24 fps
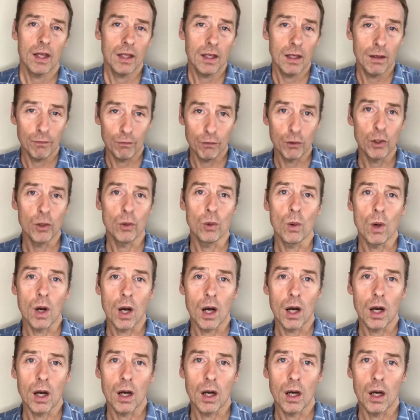if you
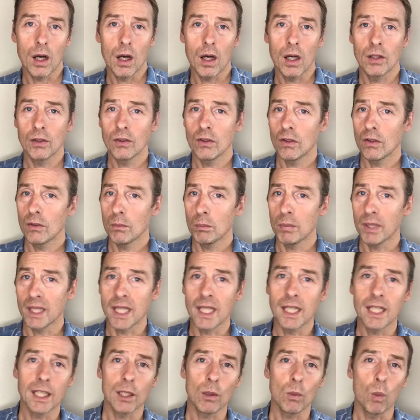are
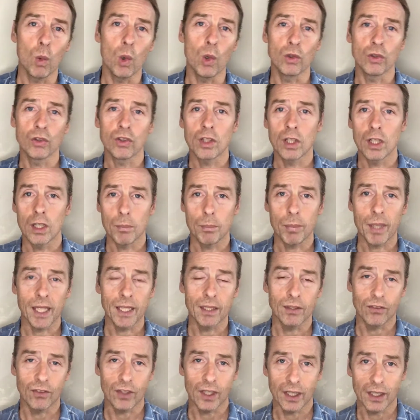beginning watercolor
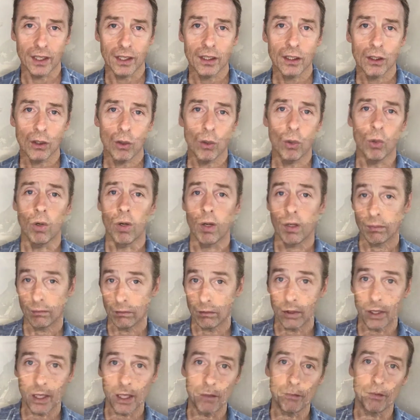painting, or
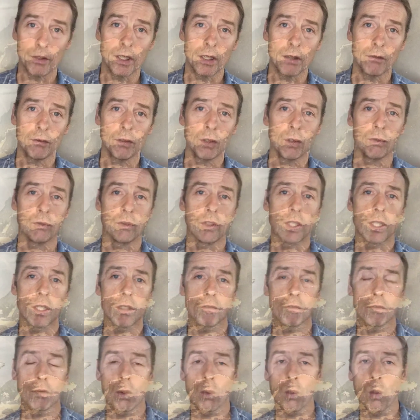even if you've done
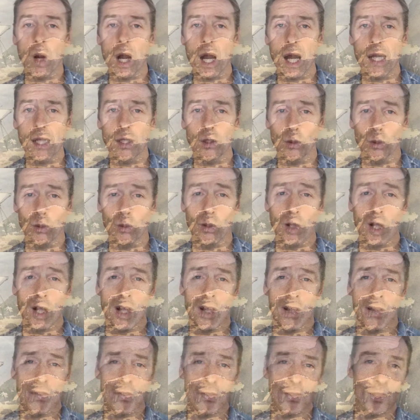it for a while,
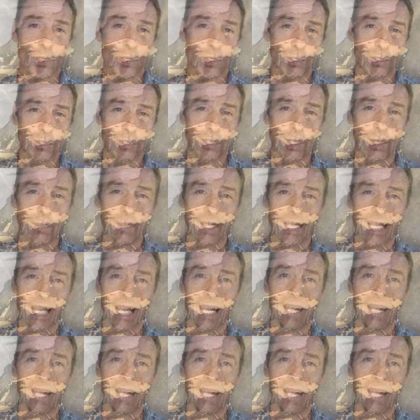that going